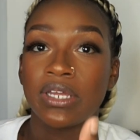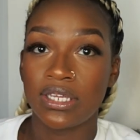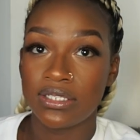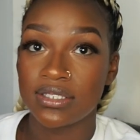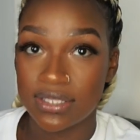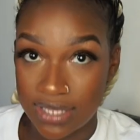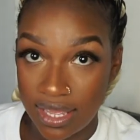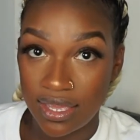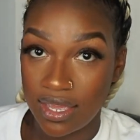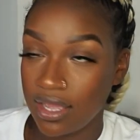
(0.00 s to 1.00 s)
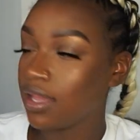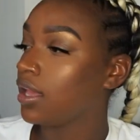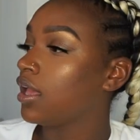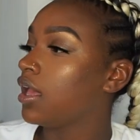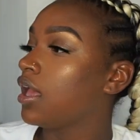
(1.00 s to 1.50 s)
where he's staying,
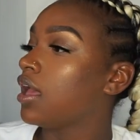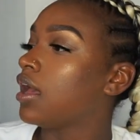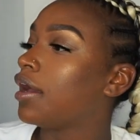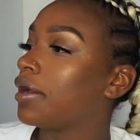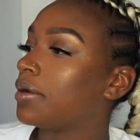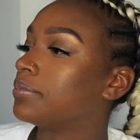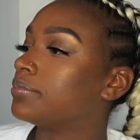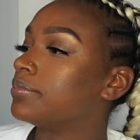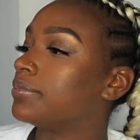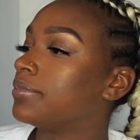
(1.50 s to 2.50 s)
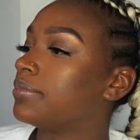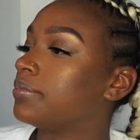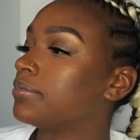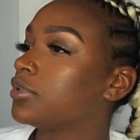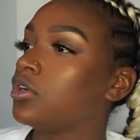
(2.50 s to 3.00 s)
you
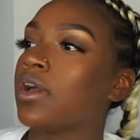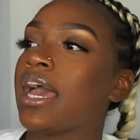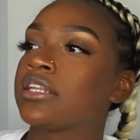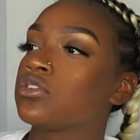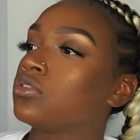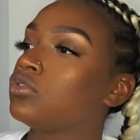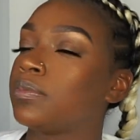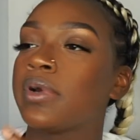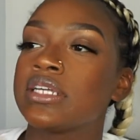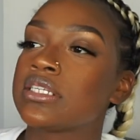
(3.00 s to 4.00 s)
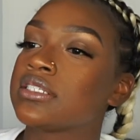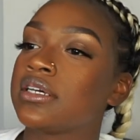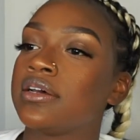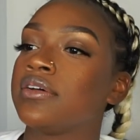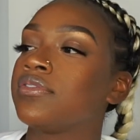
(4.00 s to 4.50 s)
know, I had to go through the process
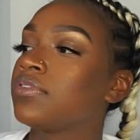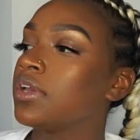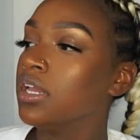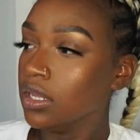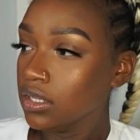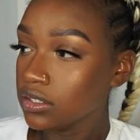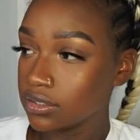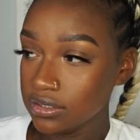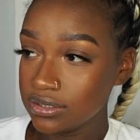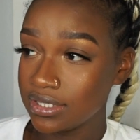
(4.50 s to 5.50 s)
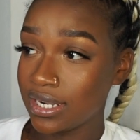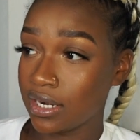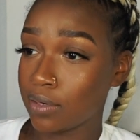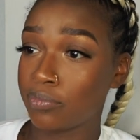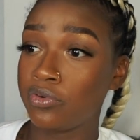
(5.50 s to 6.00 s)
of
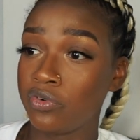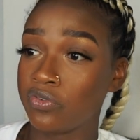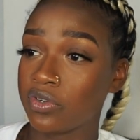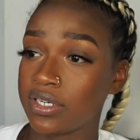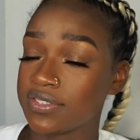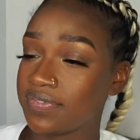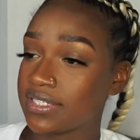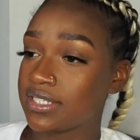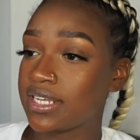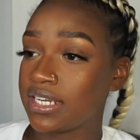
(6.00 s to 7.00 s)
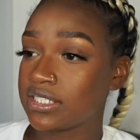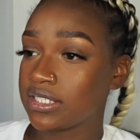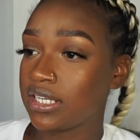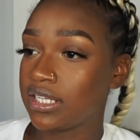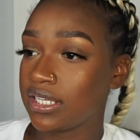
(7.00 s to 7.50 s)
getting approved on his
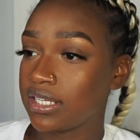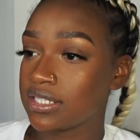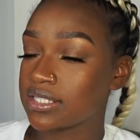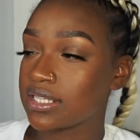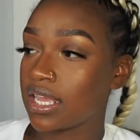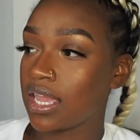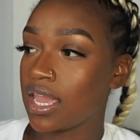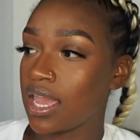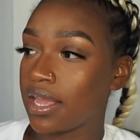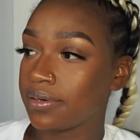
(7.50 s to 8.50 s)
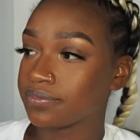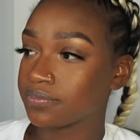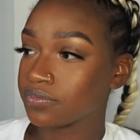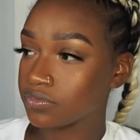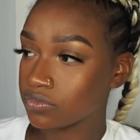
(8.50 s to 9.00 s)
visitation list. And